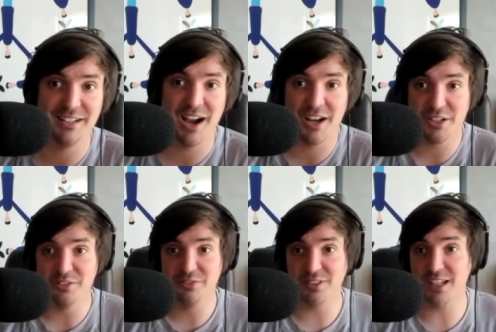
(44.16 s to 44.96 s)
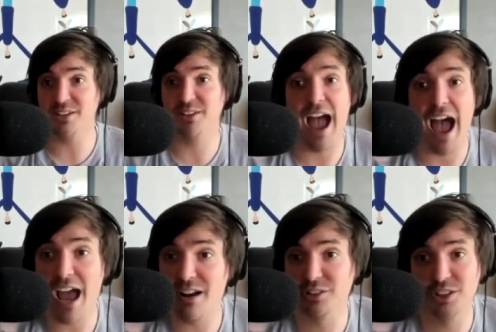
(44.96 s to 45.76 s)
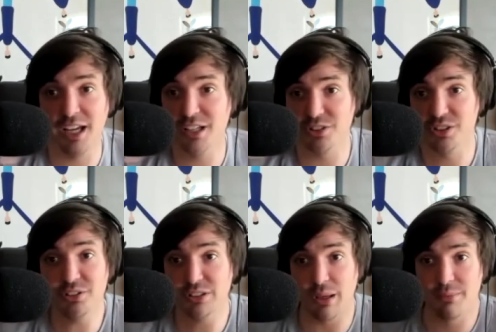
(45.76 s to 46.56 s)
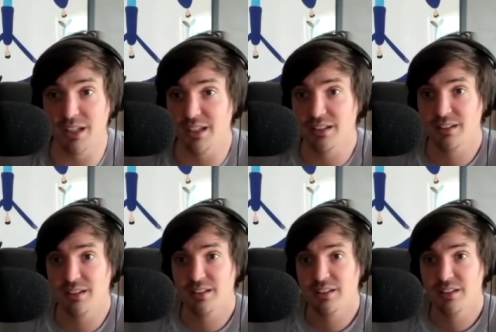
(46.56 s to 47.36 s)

kind of either add or change or do something. I can't